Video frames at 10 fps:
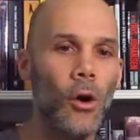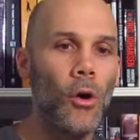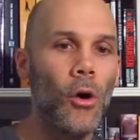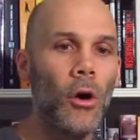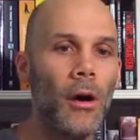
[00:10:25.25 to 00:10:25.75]

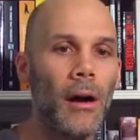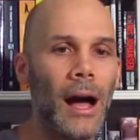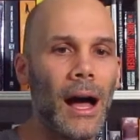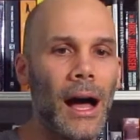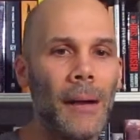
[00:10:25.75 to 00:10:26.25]
Or,
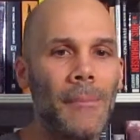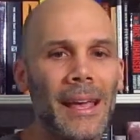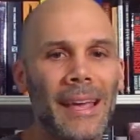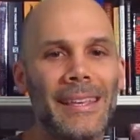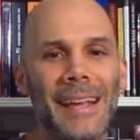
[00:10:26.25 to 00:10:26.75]

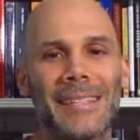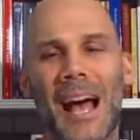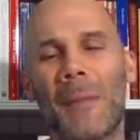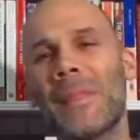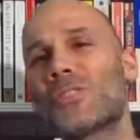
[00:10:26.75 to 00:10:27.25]
yes,
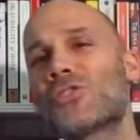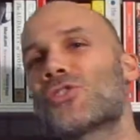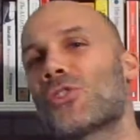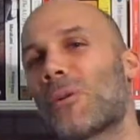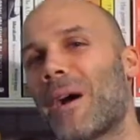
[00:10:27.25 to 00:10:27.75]
I'm not
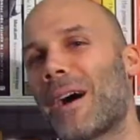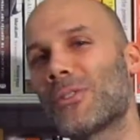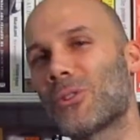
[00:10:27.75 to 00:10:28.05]
sure about it.